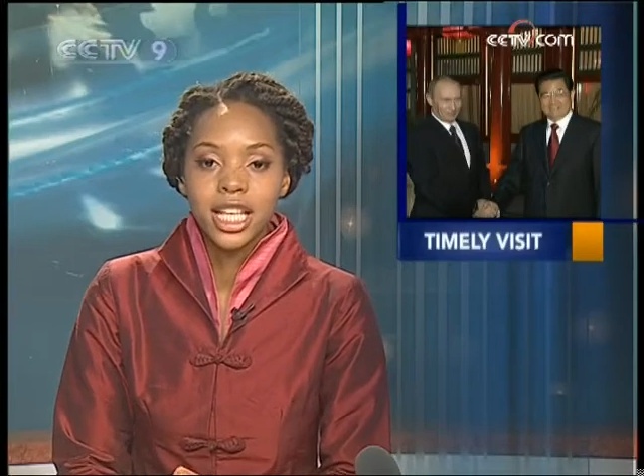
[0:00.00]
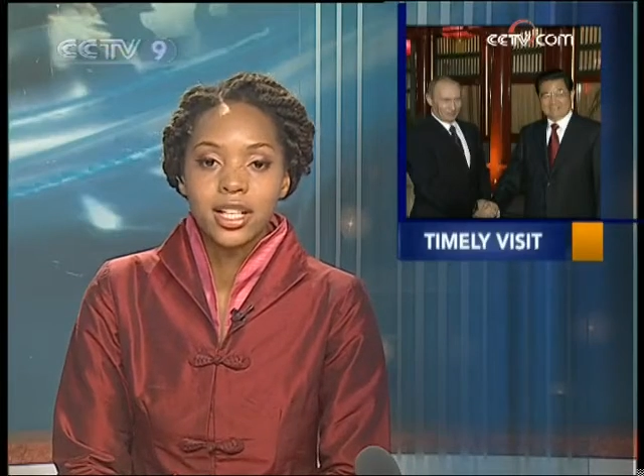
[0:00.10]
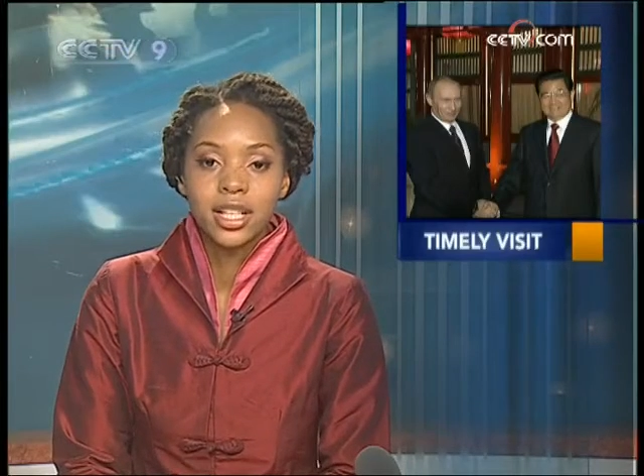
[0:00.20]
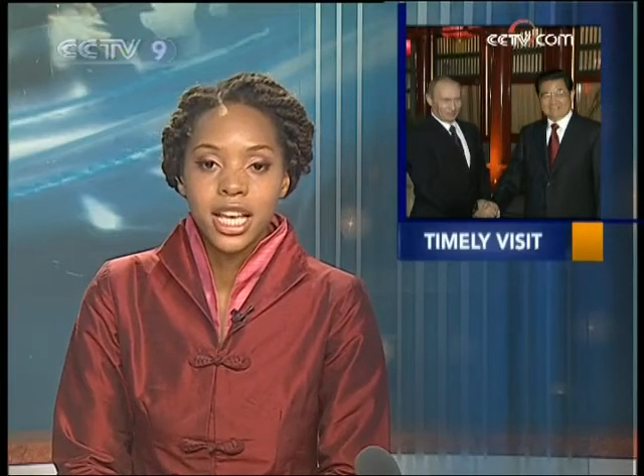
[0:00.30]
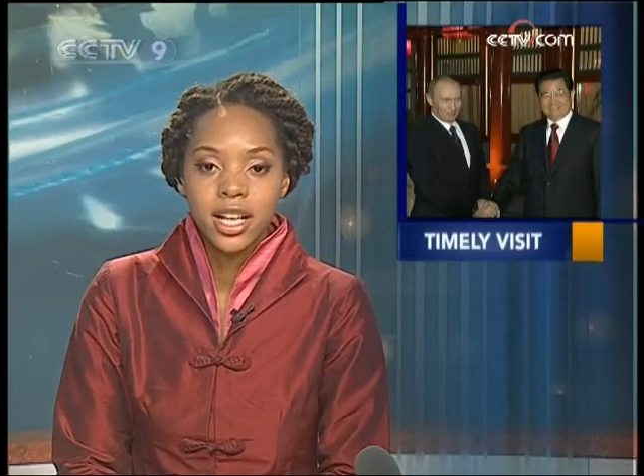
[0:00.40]

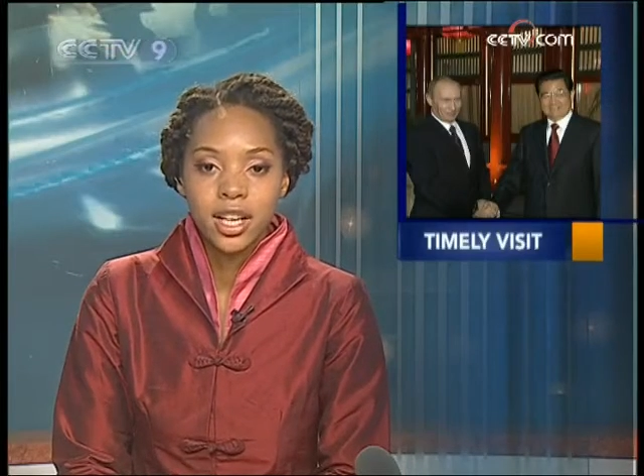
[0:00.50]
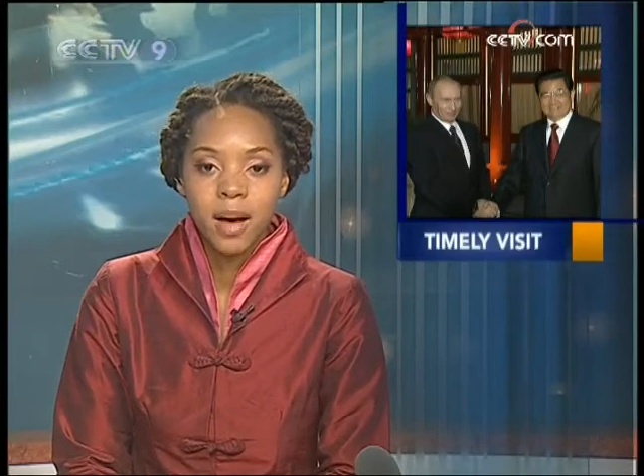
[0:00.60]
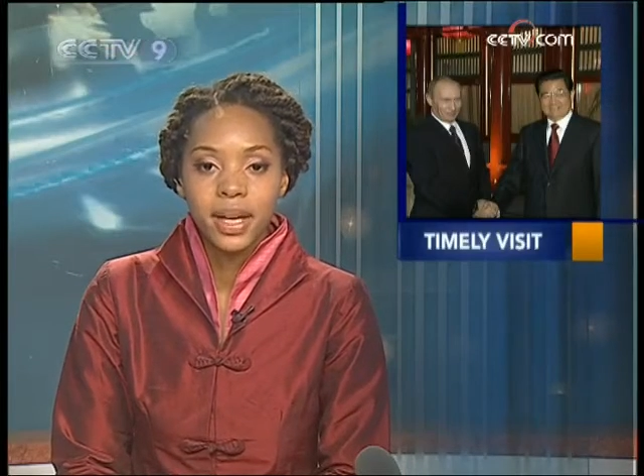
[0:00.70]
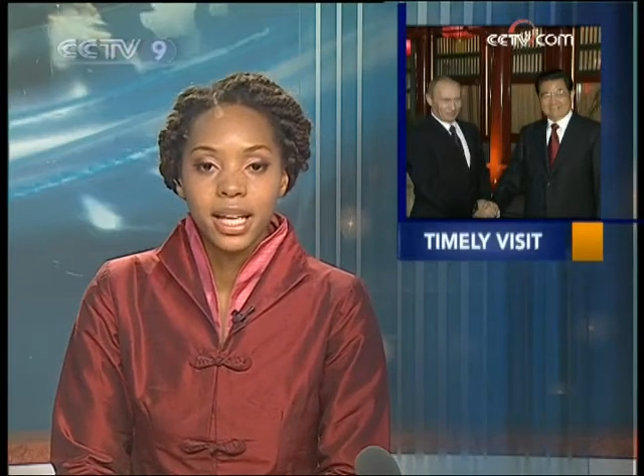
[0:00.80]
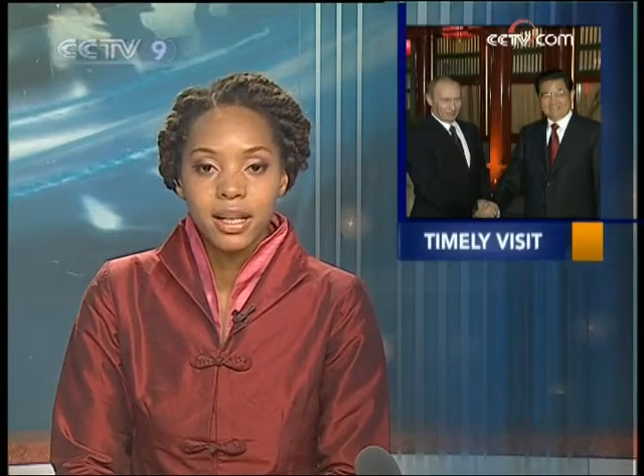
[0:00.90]

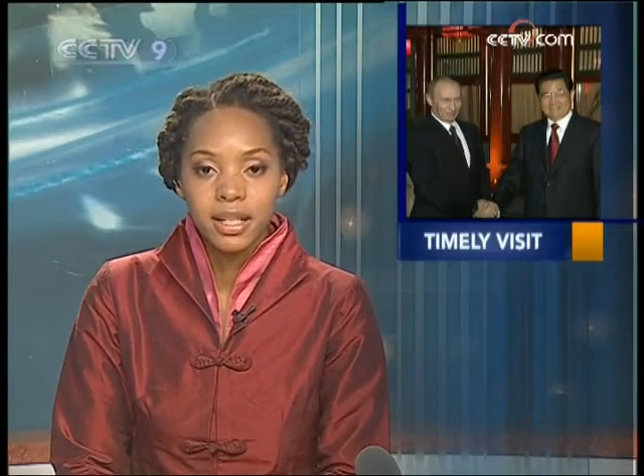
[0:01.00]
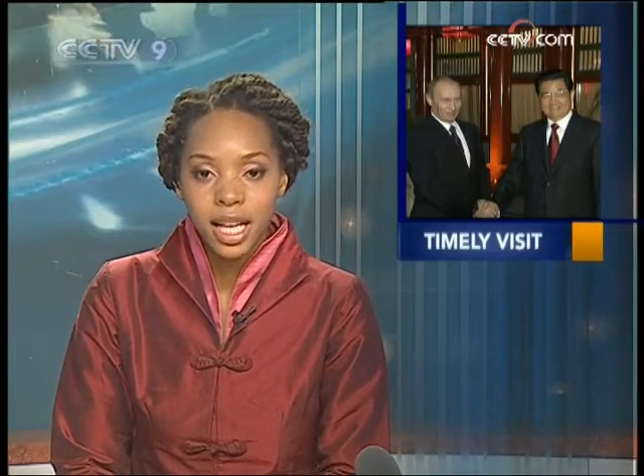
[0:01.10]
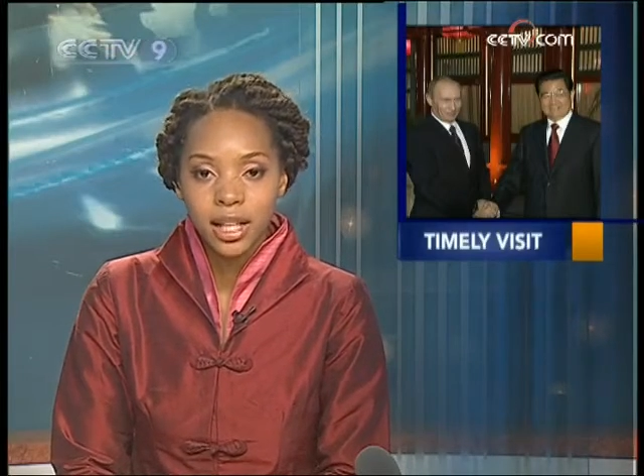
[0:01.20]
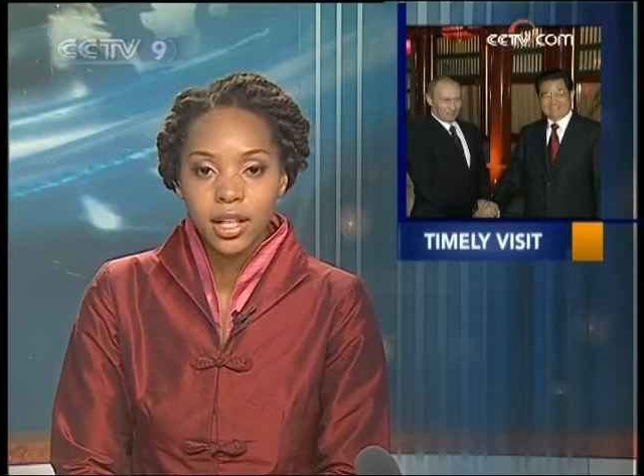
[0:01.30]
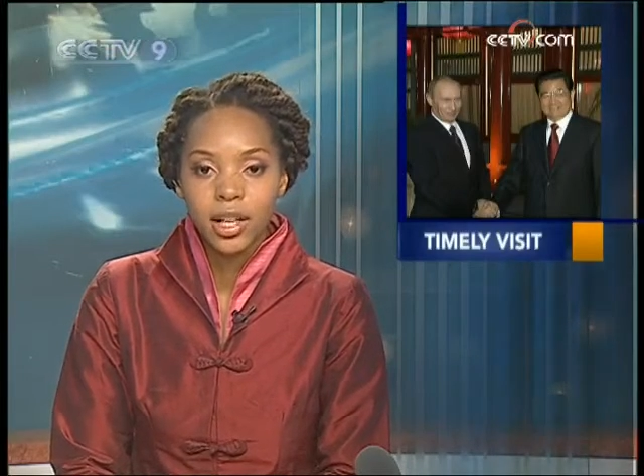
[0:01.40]
economic, and
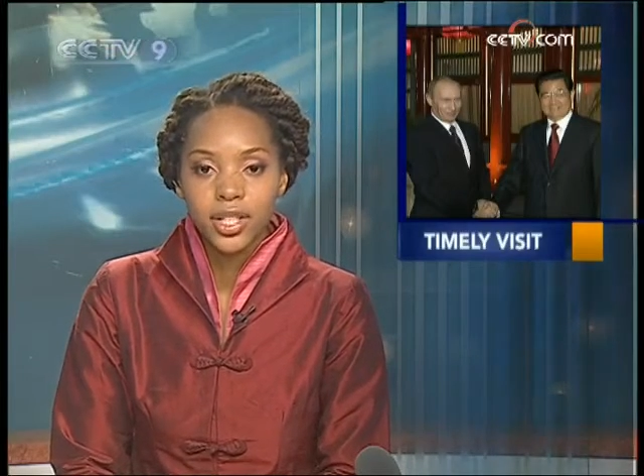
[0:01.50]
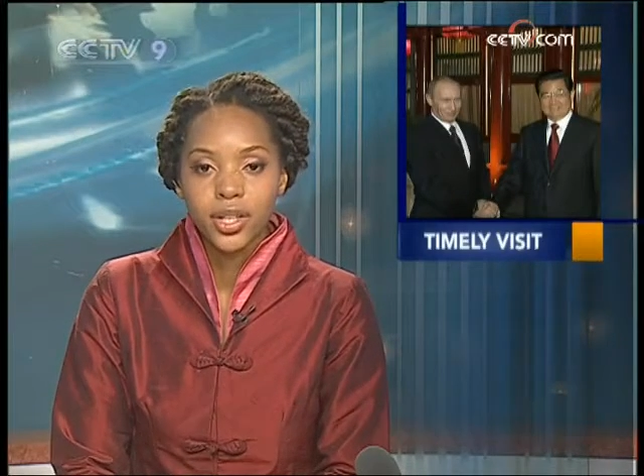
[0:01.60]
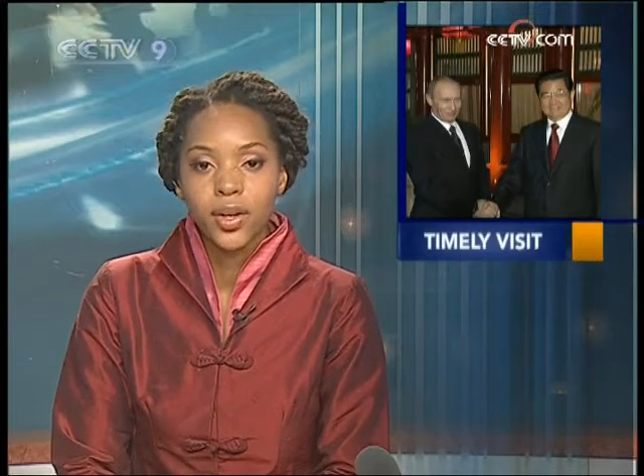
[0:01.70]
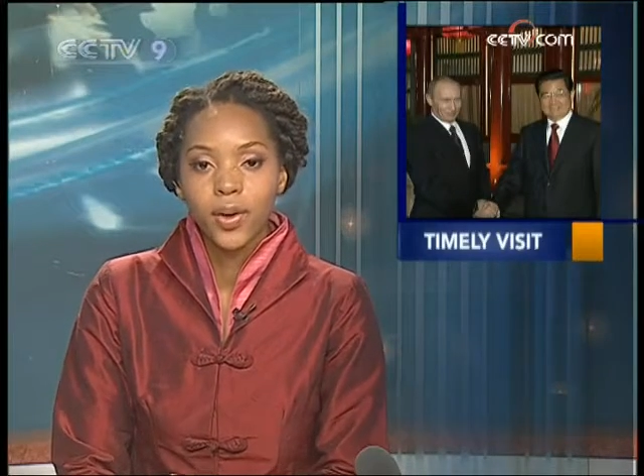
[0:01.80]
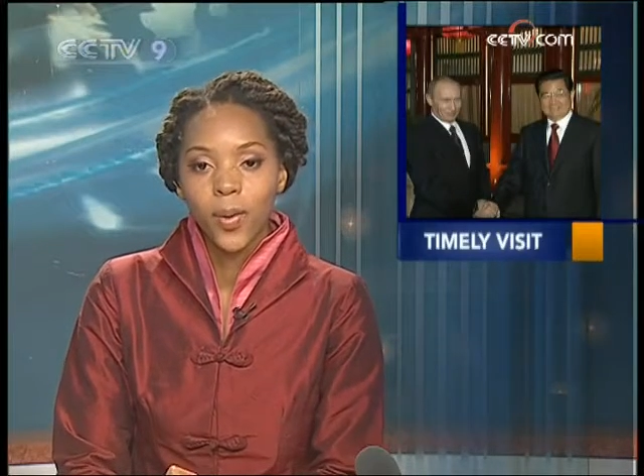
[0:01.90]

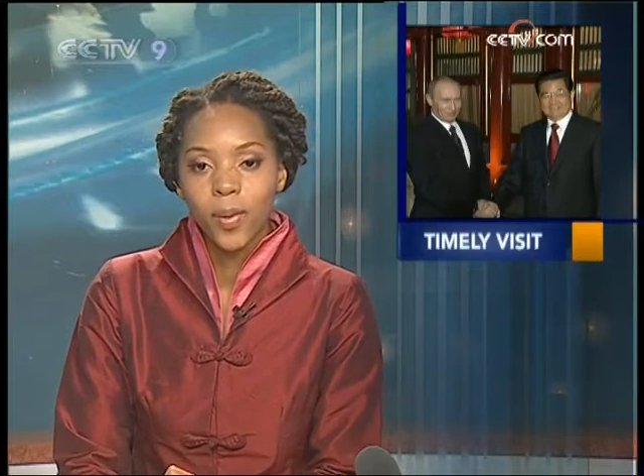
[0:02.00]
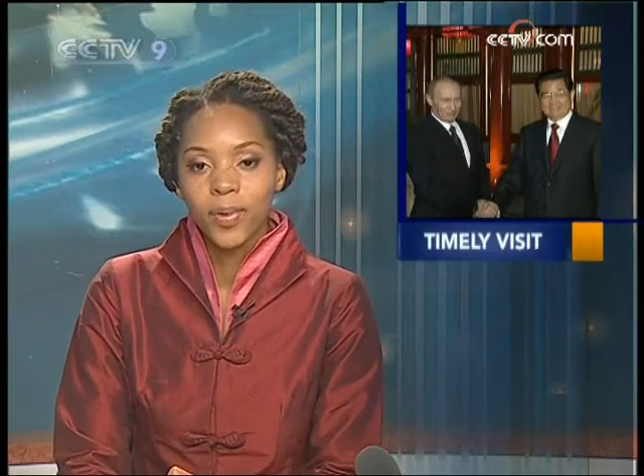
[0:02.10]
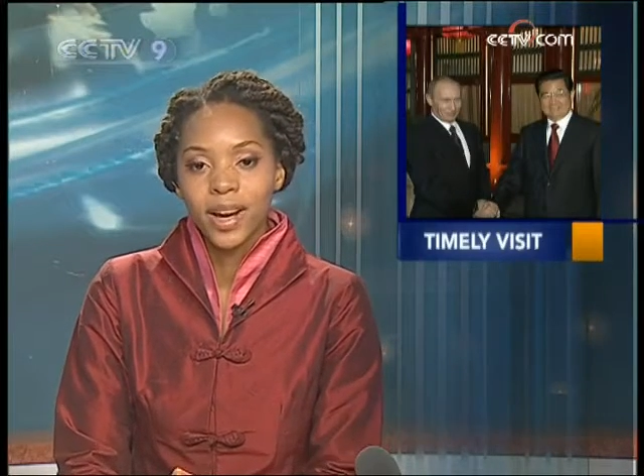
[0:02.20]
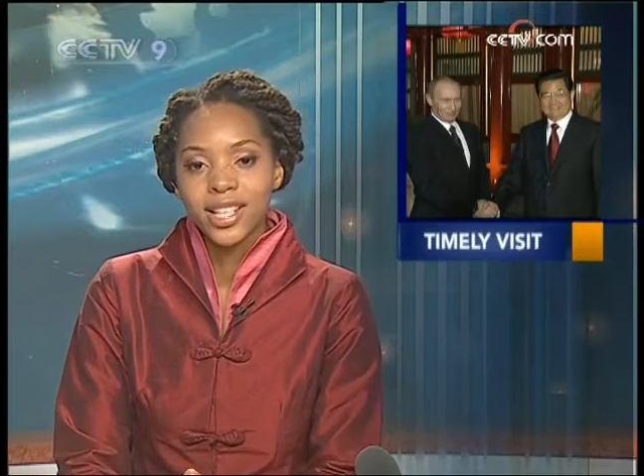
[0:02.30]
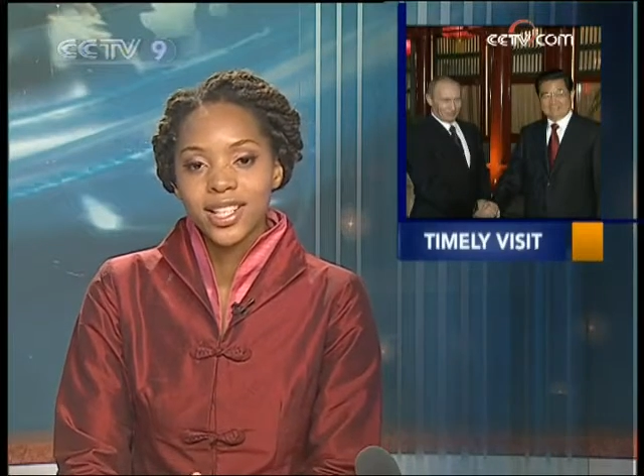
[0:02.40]
technological
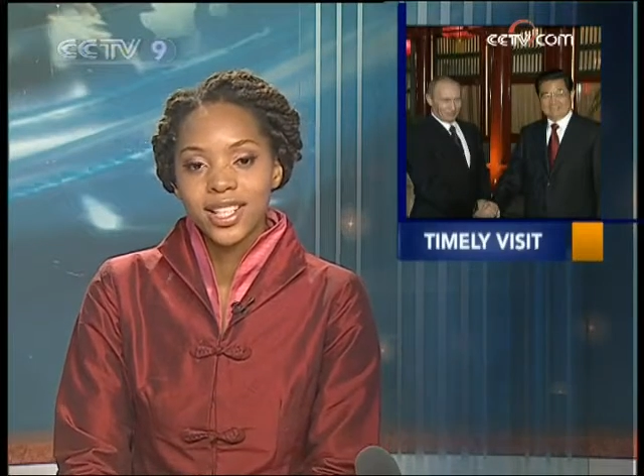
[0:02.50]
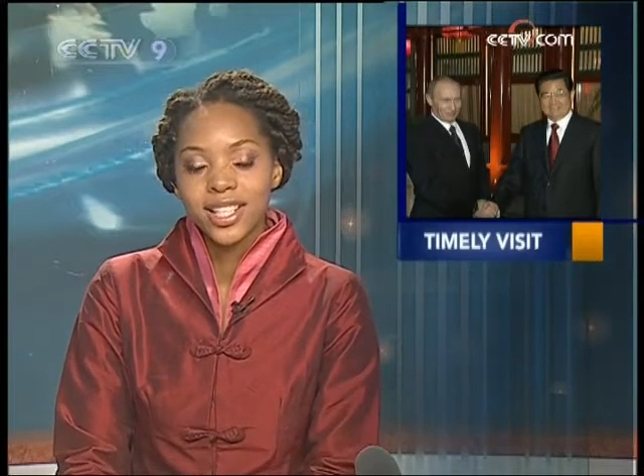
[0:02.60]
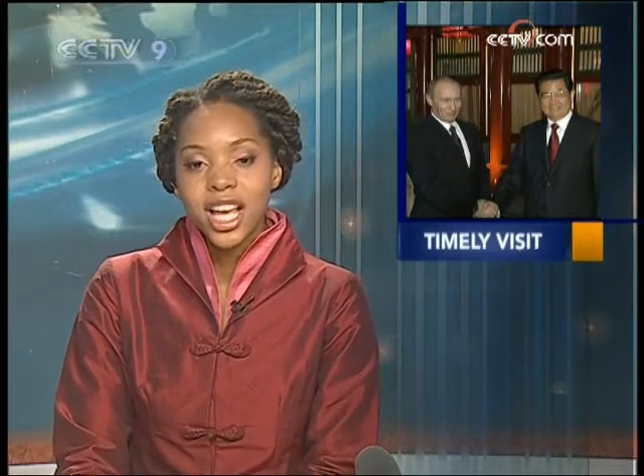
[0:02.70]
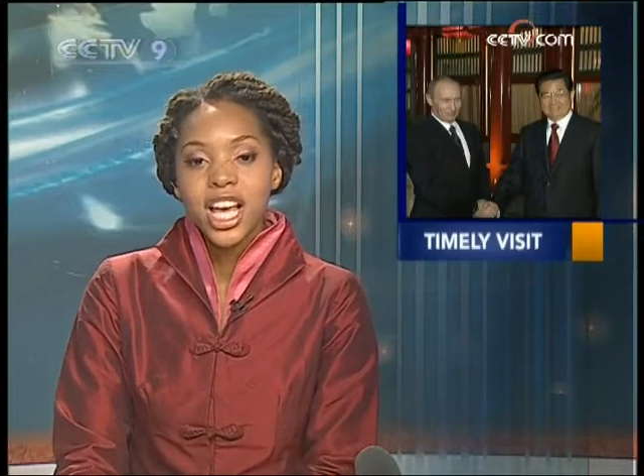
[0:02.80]
cooperation.